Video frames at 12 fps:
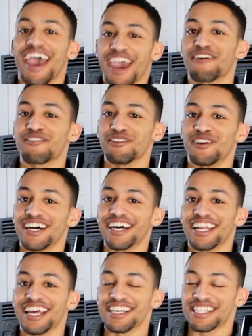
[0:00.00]
Hey
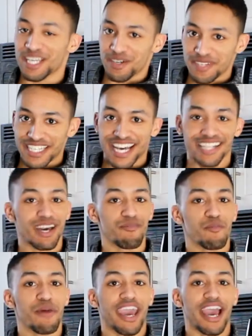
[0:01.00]
everyone, it is Healmatize
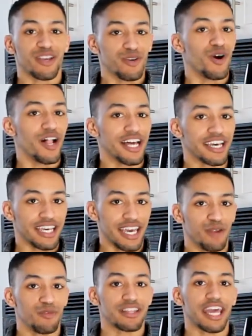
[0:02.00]
coming back at you all
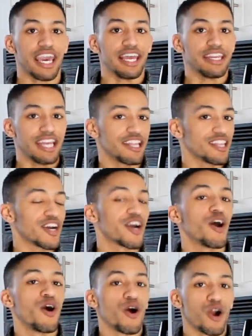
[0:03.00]
again with
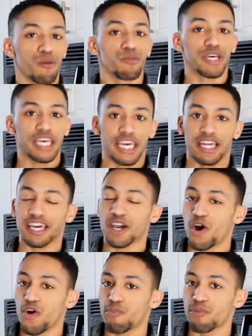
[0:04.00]
another herbal healing
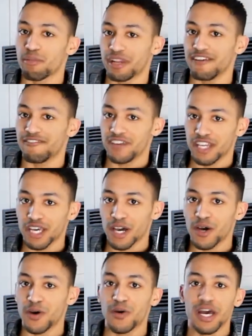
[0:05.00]
home remedy
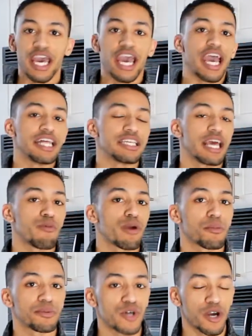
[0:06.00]
video. And today we're
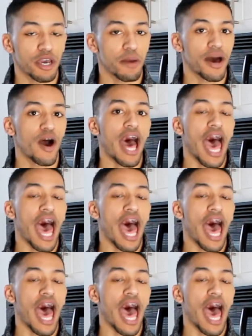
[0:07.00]
going to be talking about